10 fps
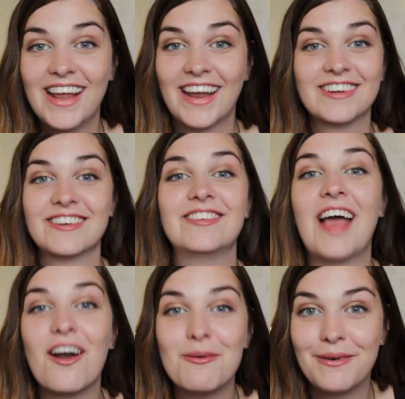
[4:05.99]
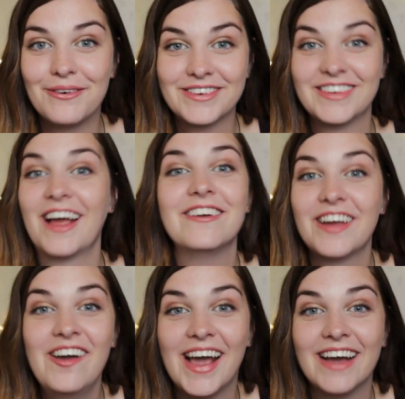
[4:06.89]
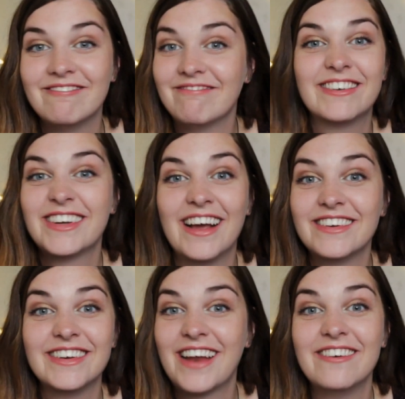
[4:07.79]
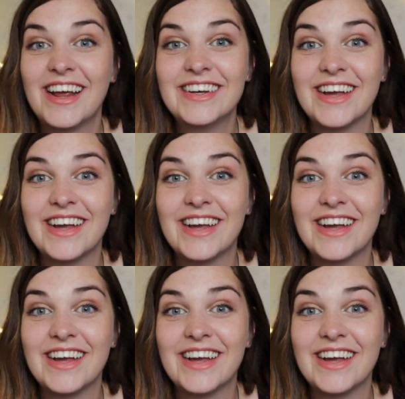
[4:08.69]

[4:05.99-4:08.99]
Like, it's just terrible. Just don't do it. You don't need